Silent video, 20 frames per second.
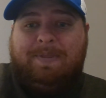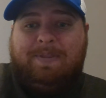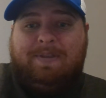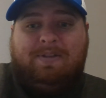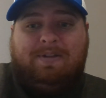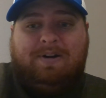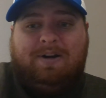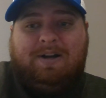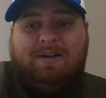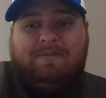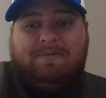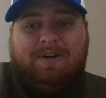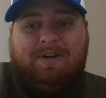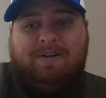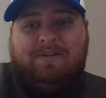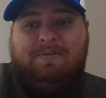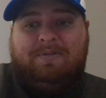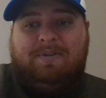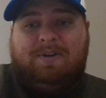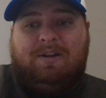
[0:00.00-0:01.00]
They're not very
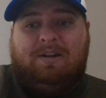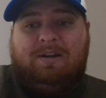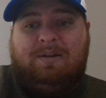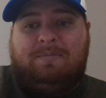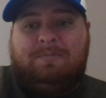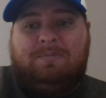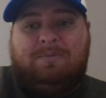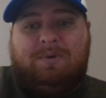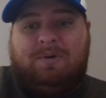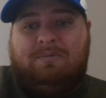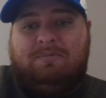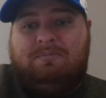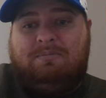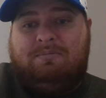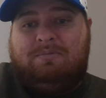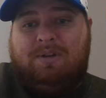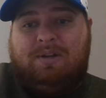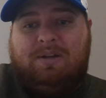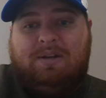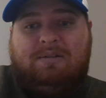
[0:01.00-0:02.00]
developed. We don't
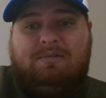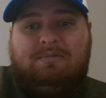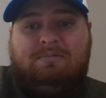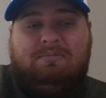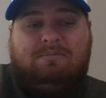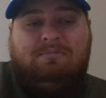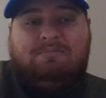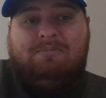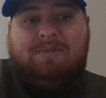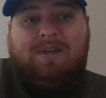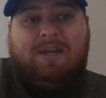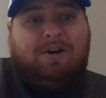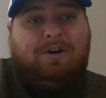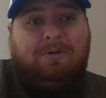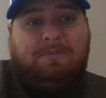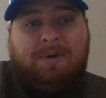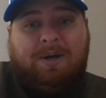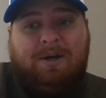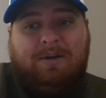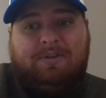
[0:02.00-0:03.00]
really care
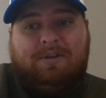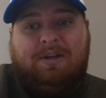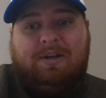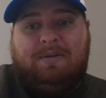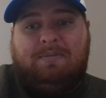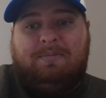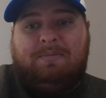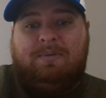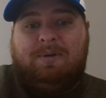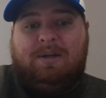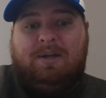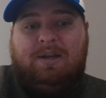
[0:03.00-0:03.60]
about them.